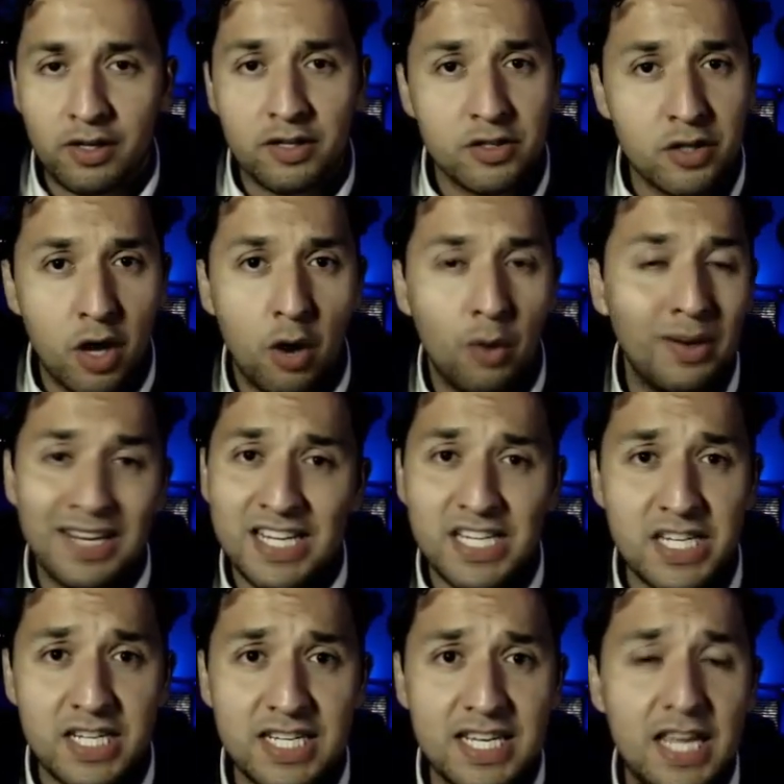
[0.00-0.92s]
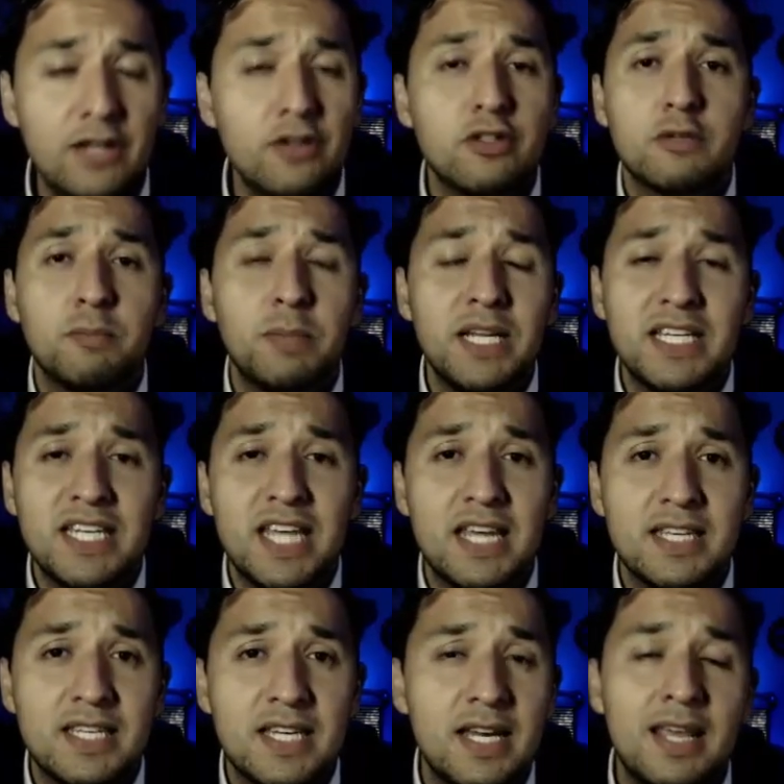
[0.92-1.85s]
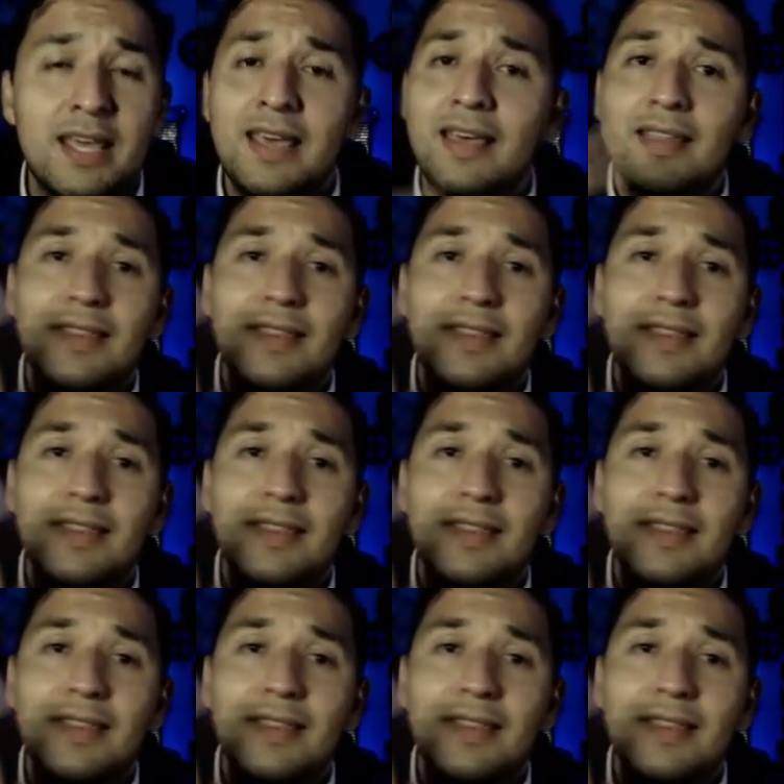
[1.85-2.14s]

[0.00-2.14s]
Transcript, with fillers: So let's just say you split tested